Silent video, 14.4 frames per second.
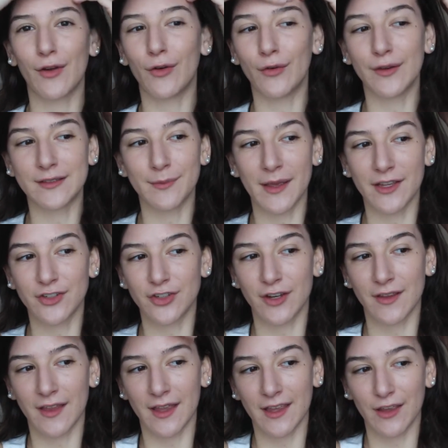always make
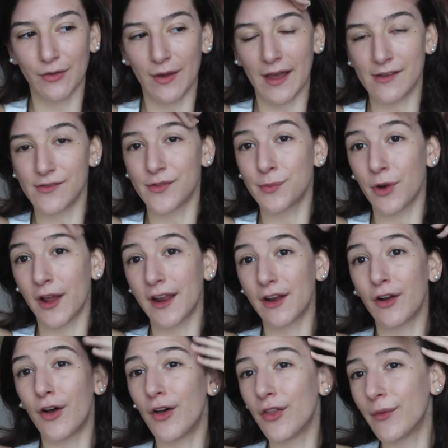sure that you have brought it
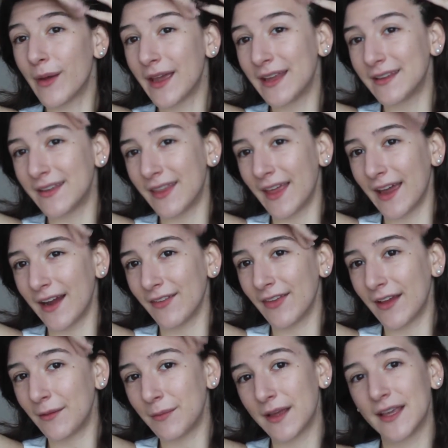all the way into the
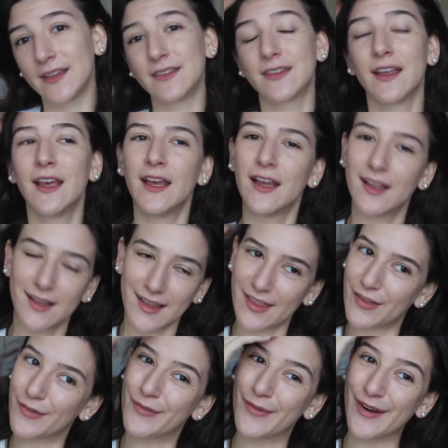hairline, because
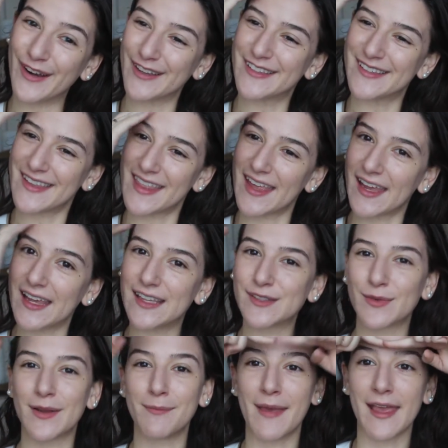the worst thing is
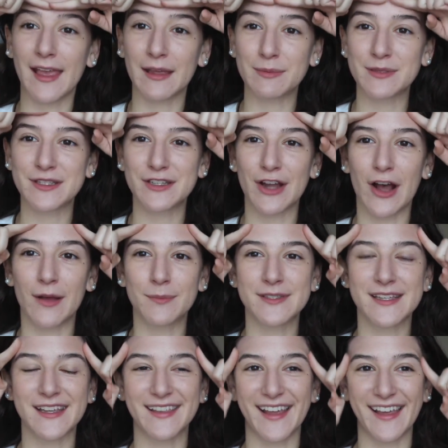when makeup
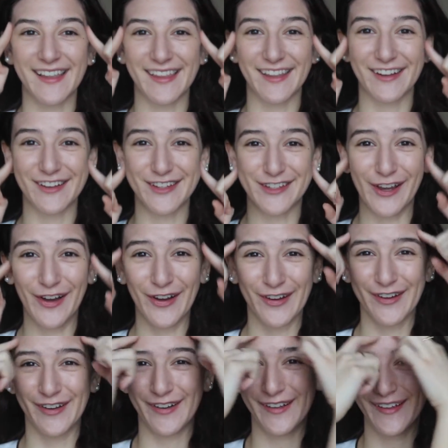stops in like a little
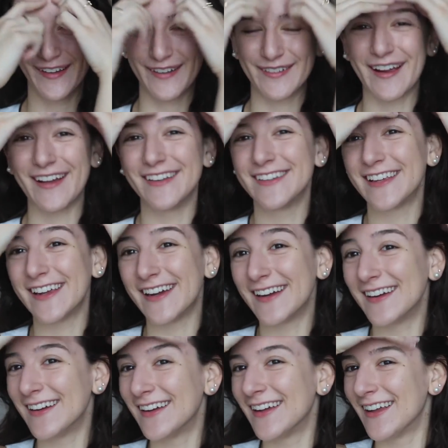circle around
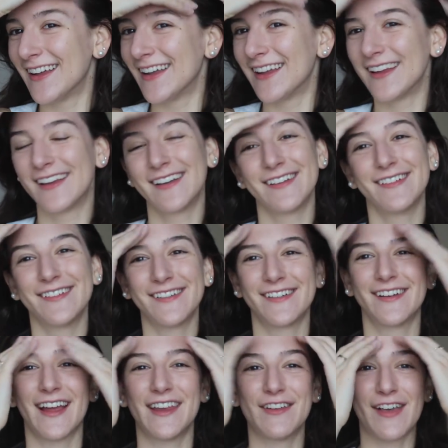here. Ooh,
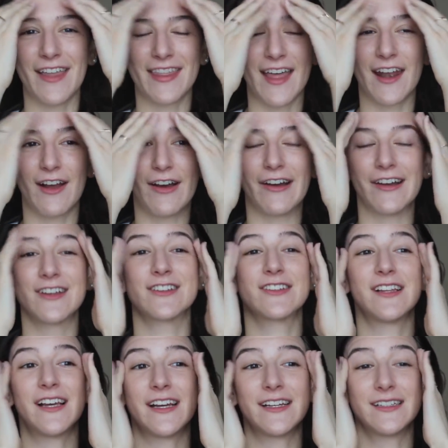and you get that harsh
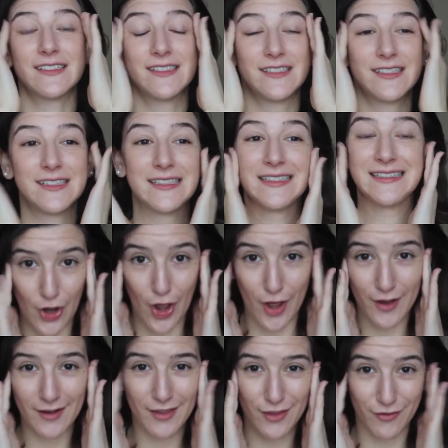line.
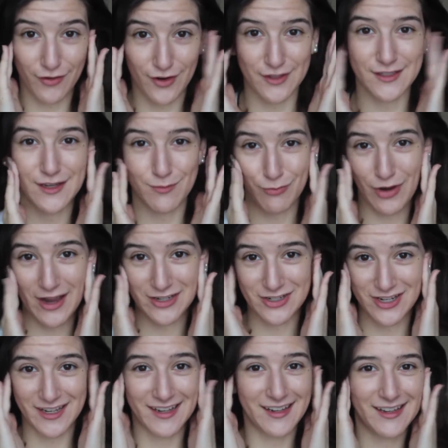Not the first
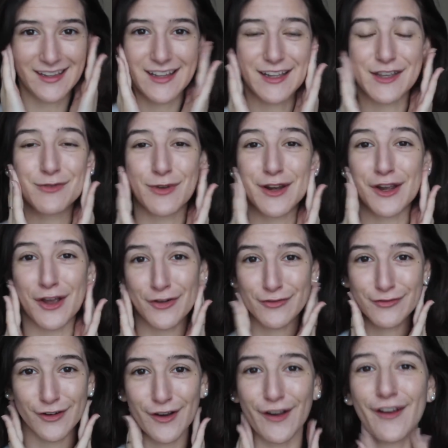impression that you want to go
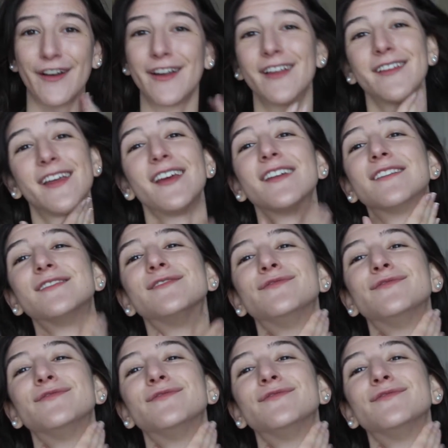for on a date.